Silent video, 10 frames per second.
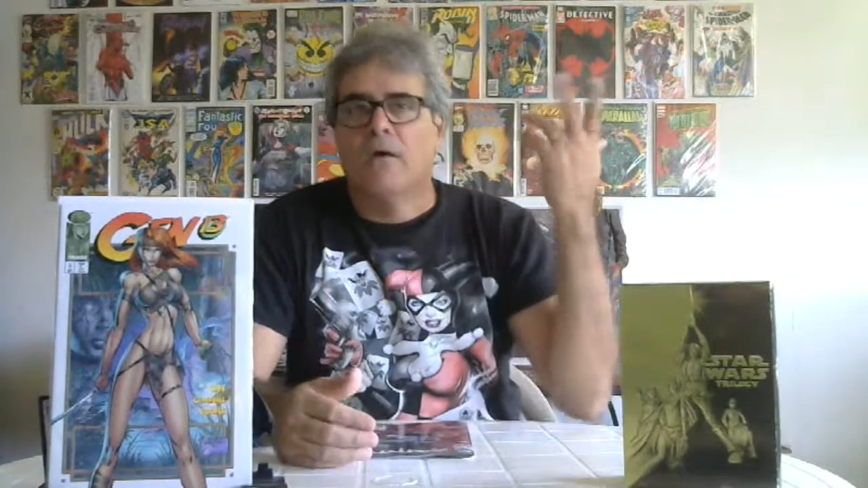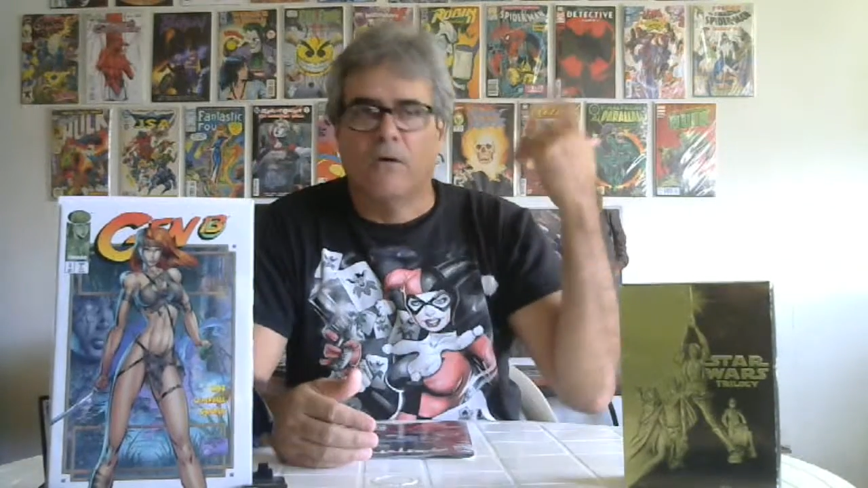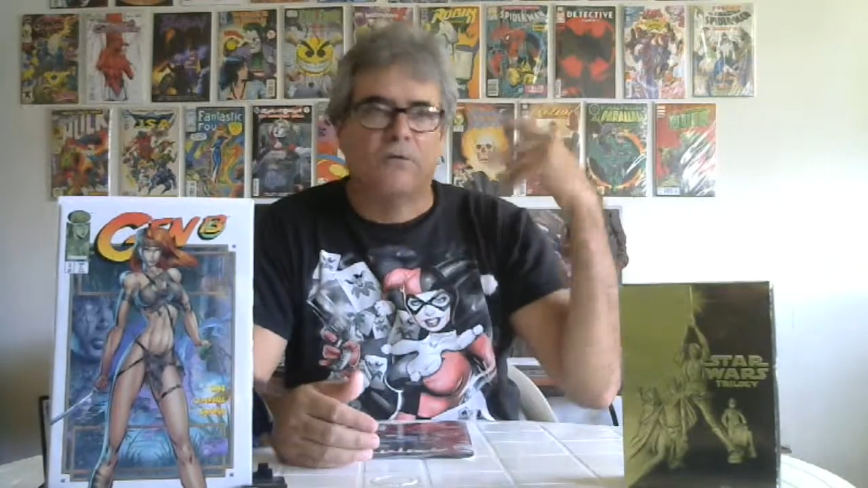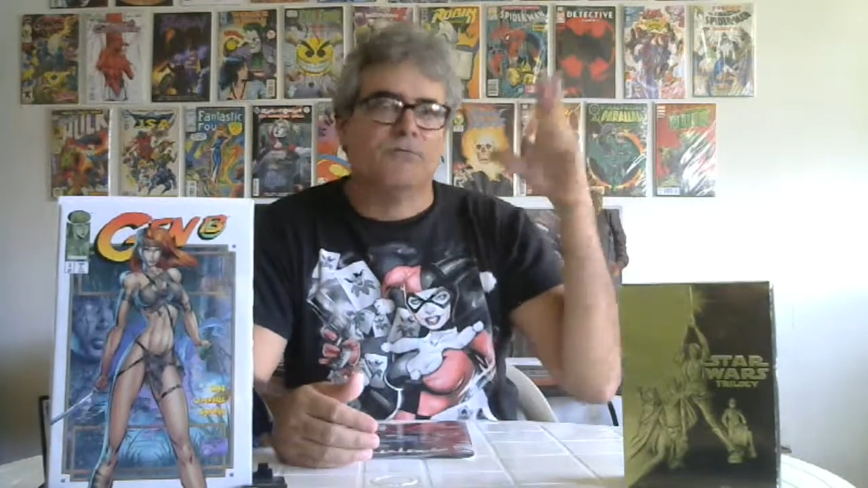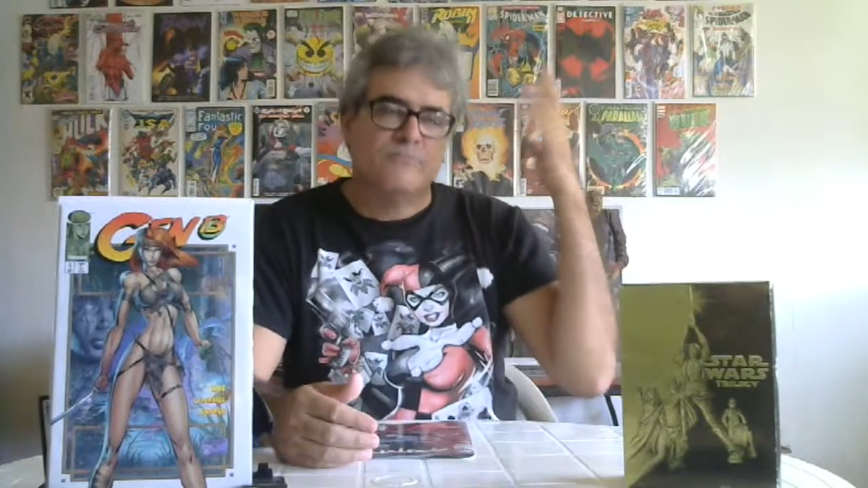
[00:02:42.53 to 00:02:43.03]

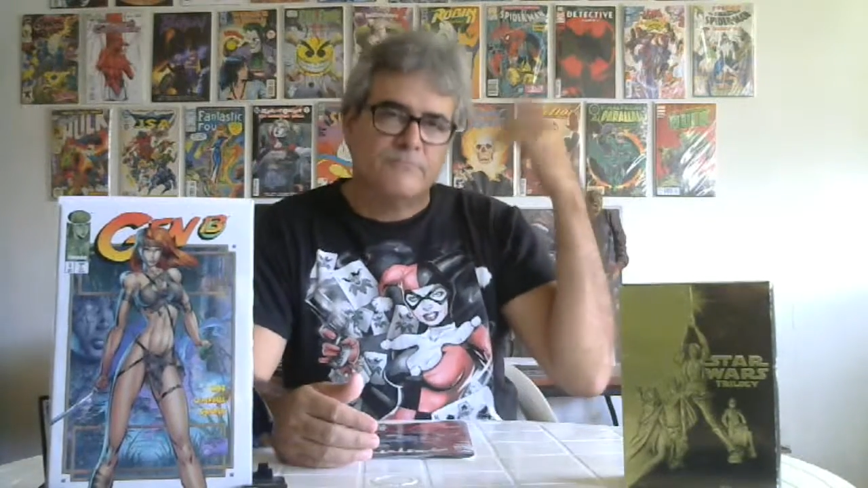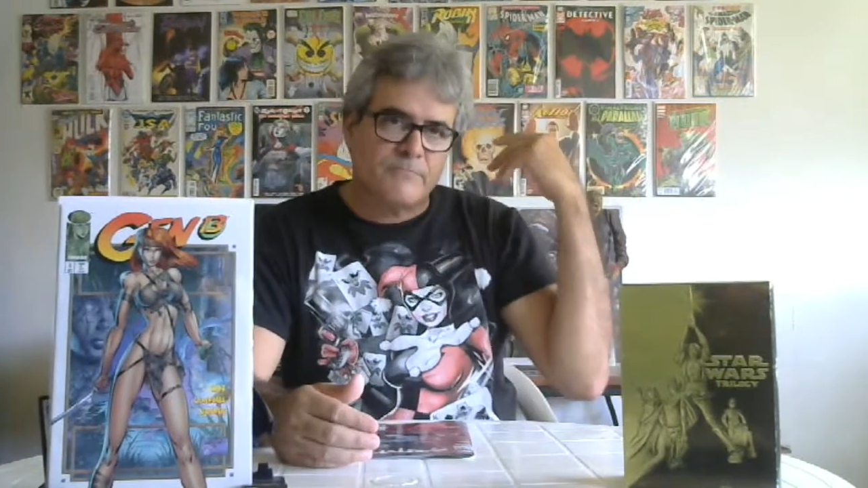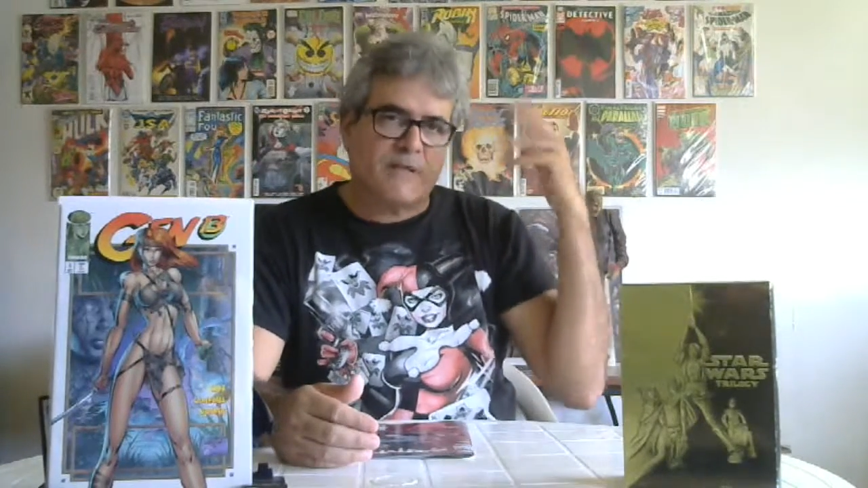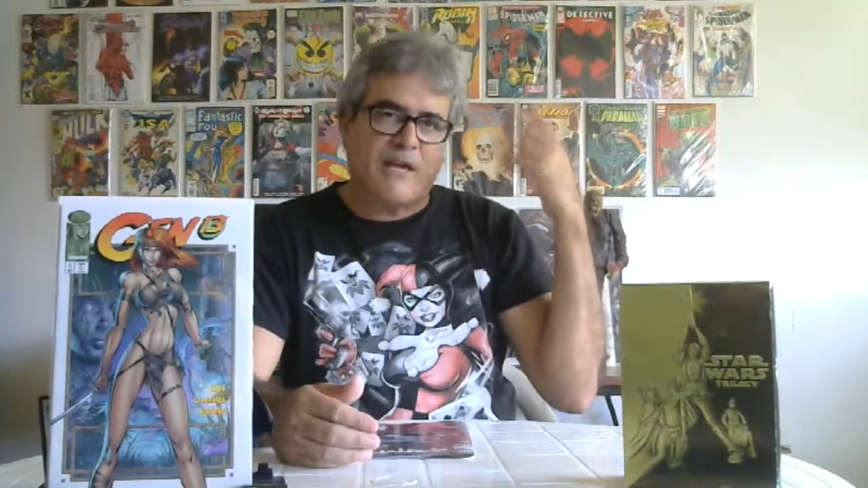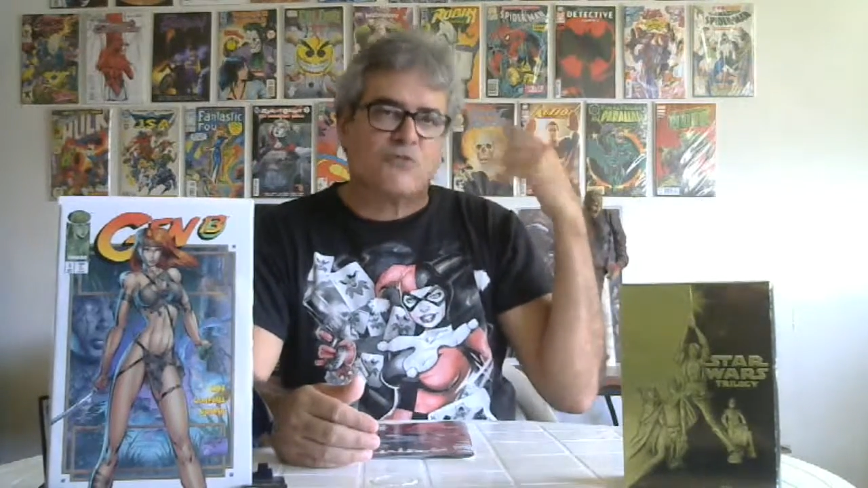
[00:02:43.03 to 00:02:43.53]
on
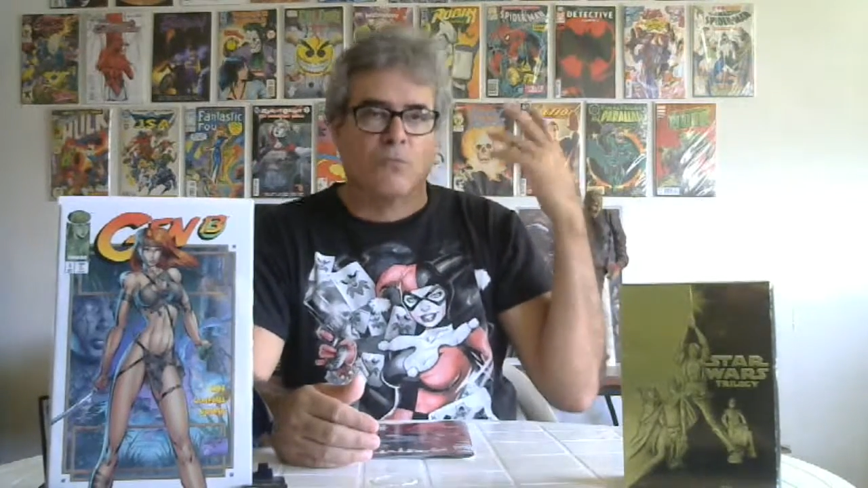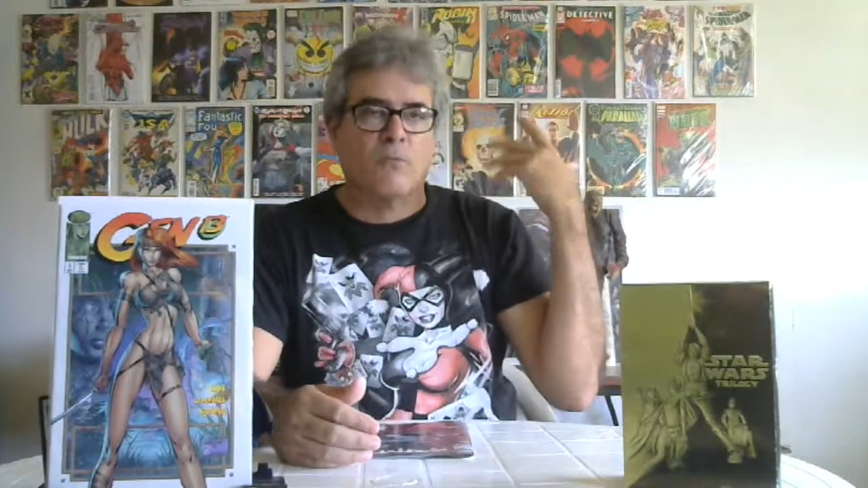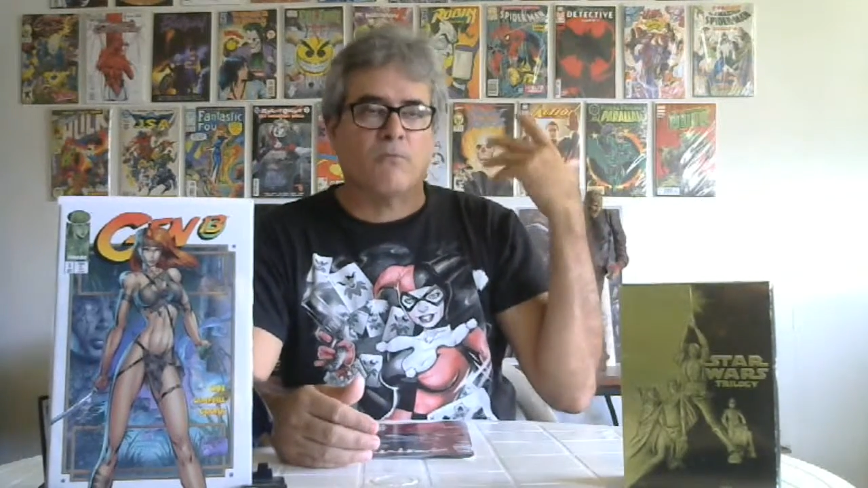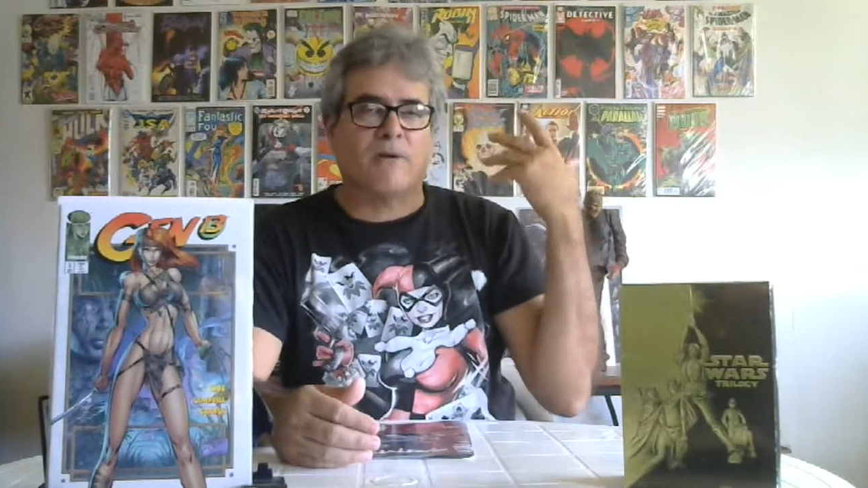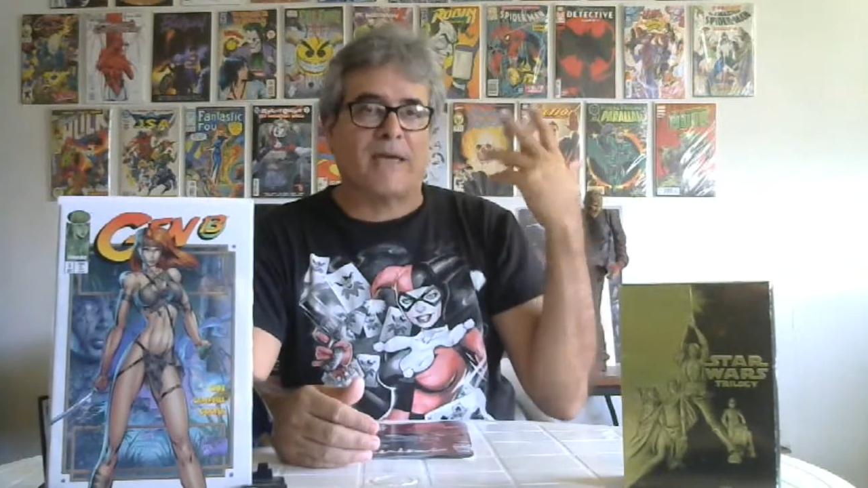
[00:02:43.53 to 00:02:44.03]
Catwoman,